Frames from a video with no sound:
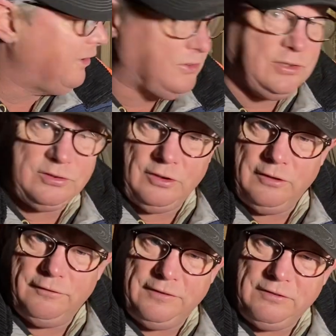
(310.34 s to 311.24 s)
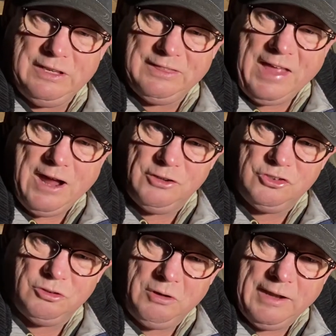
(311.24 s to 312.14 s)

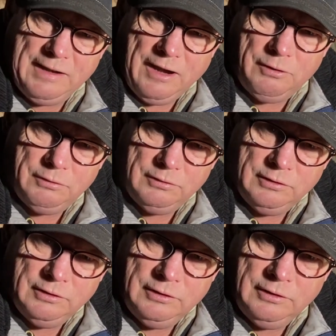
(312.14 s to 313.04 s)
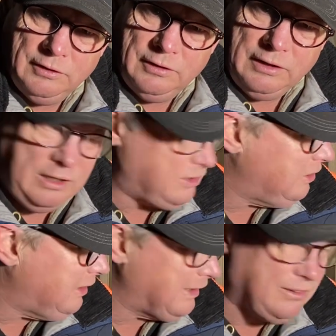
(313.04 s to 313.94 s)
650,000 right now, and
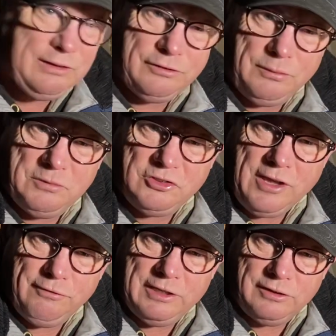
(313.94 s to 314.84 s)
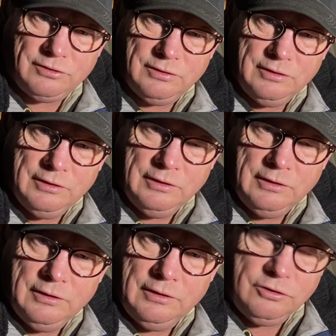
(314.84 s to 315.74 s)
it's from the 70s.
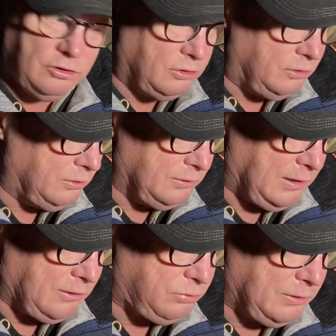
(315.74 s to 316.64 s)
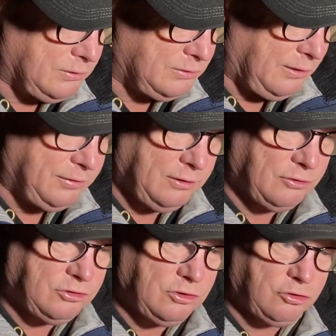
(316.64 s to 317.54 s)
So that's what stuff here
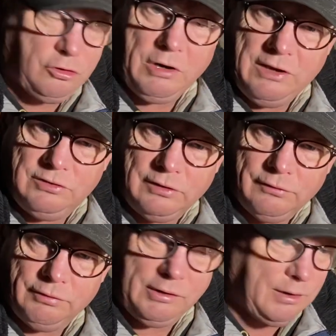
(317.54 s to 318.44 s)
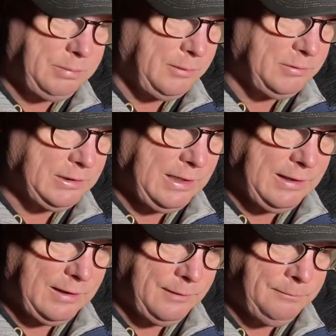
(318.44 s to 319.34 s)
is, just crazy for young people to
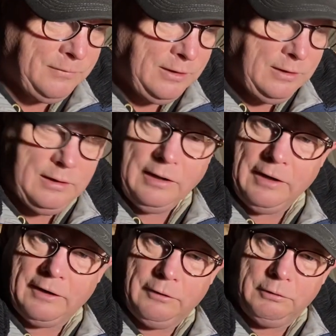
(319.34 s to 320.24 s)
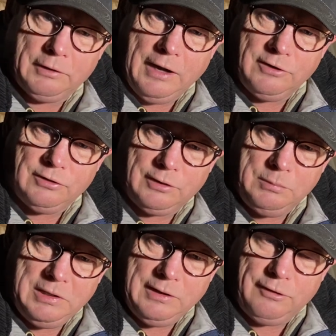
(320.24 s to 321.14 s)
get in, and old guys like
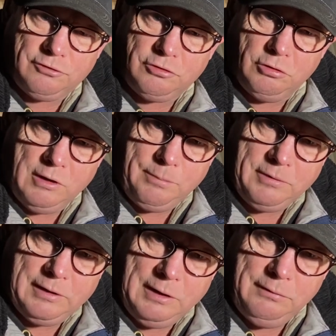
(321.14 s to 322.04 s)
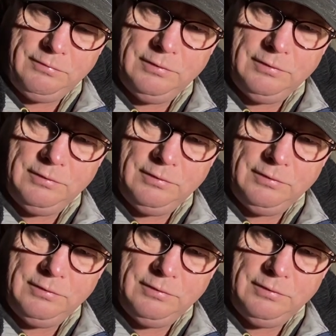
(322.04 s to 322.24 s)
me that have screwed up in life.